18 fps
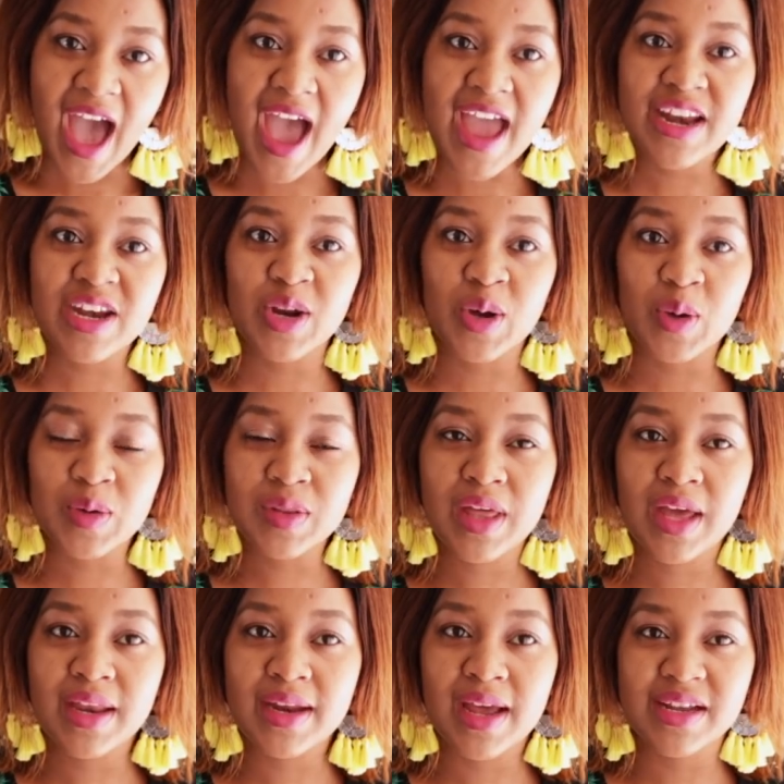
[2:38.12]
I know
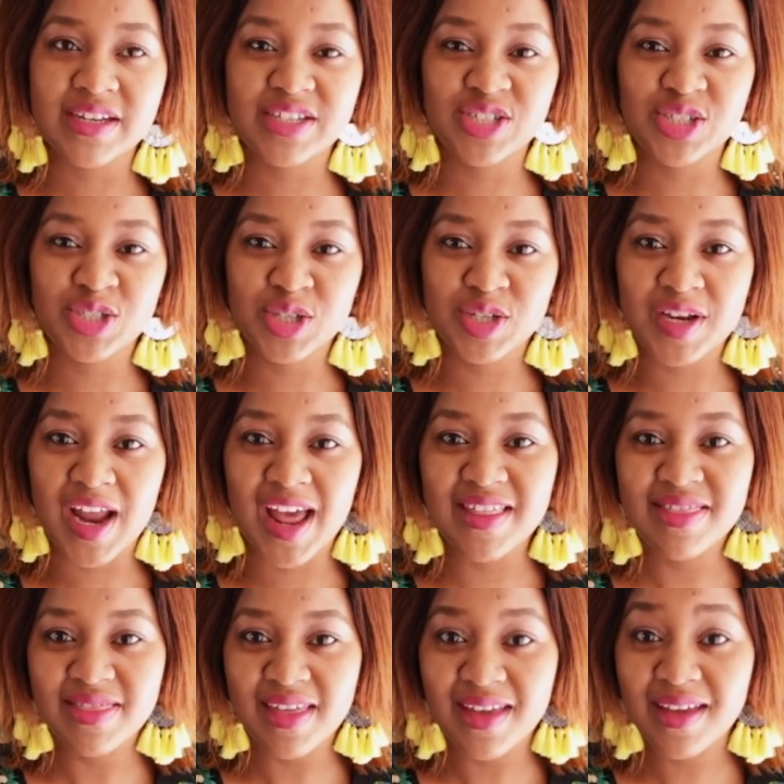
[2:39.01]
that I
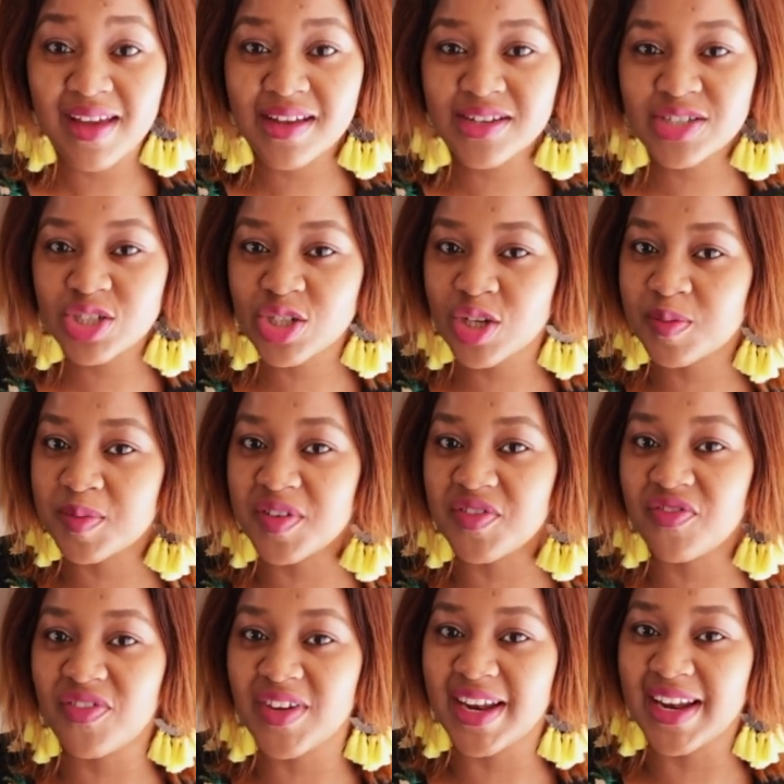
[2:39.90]
think I should
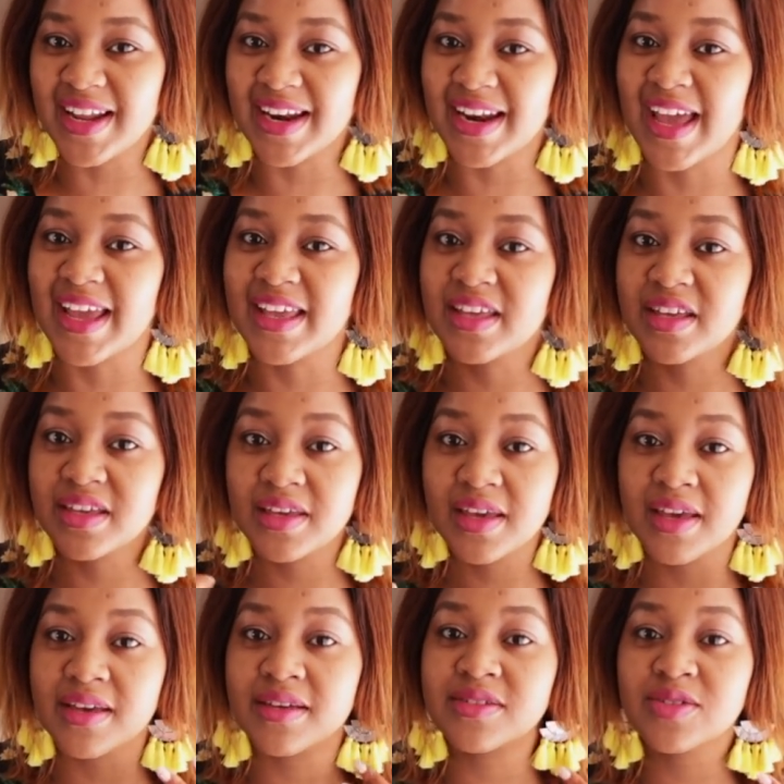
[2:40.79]
be feeling like
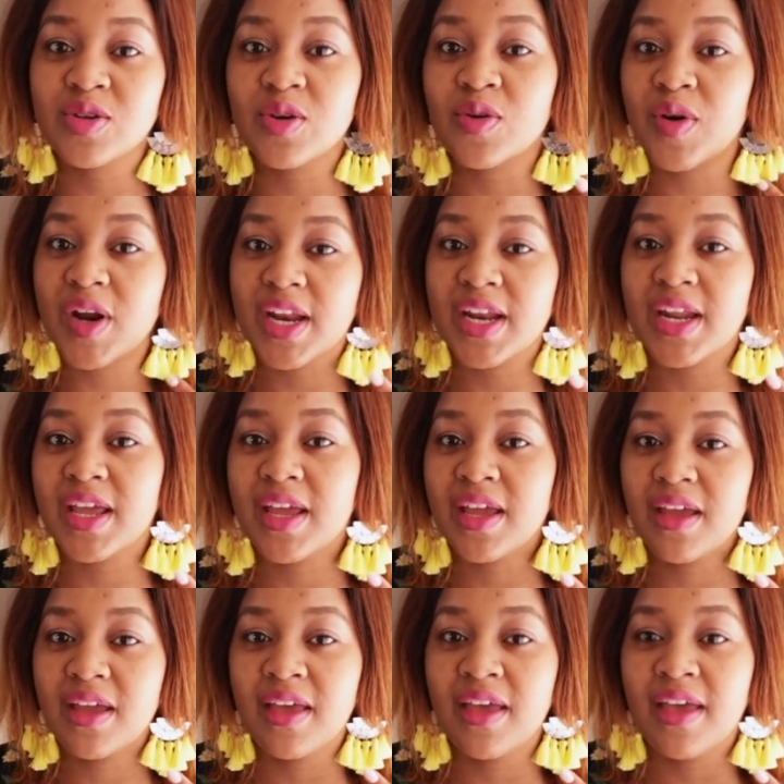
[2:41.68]
kicks
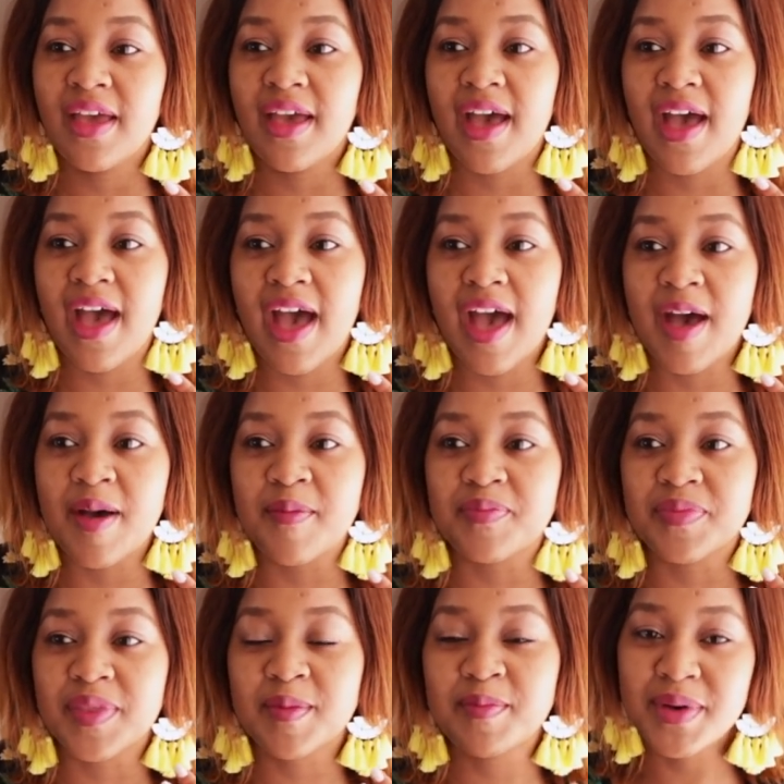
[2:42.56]
already,
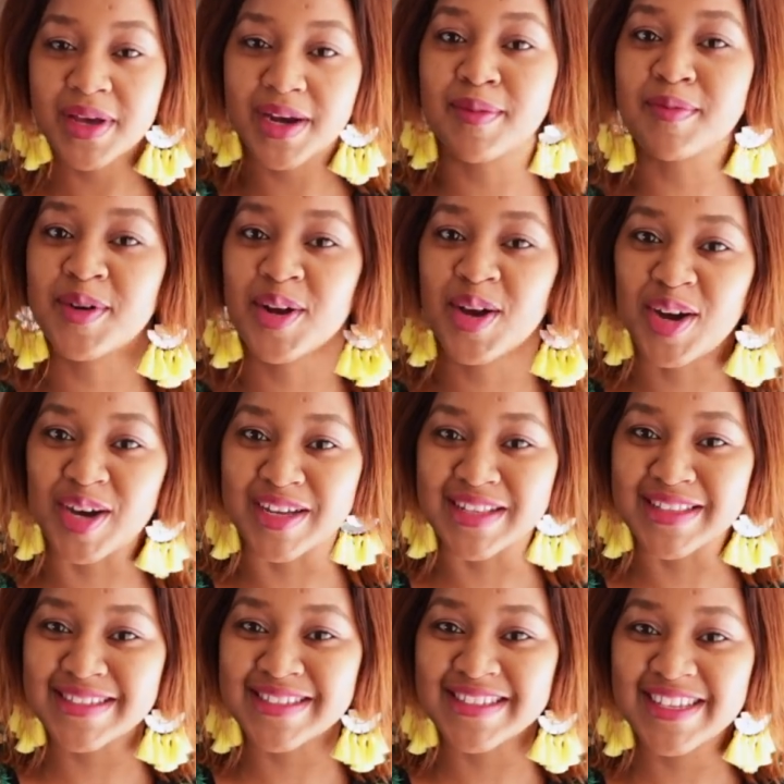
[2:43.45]
but I'm not.